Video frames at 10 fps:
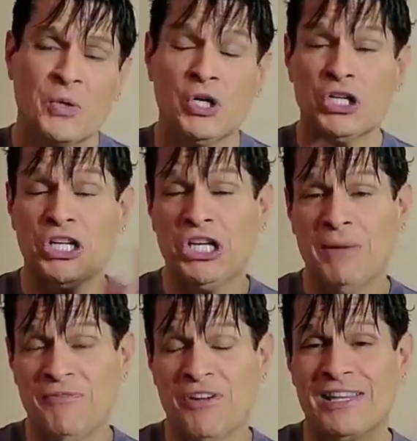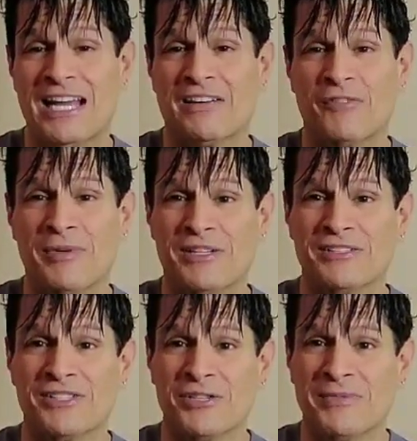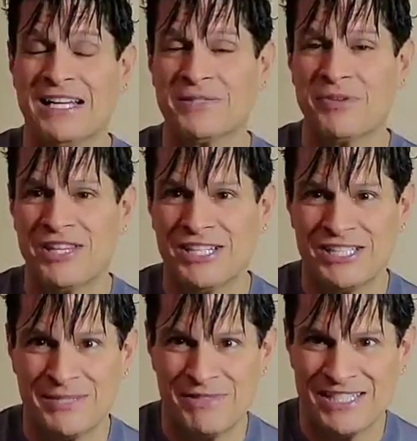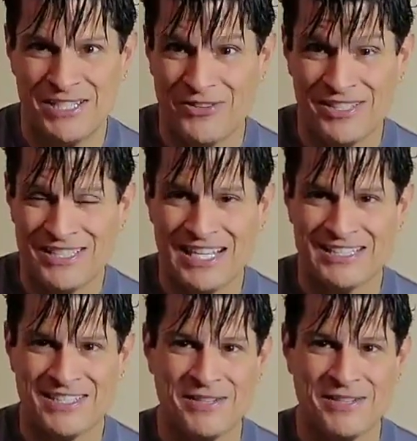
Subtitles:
hooking up, for lack of a better term. That's where the intimacy or the sex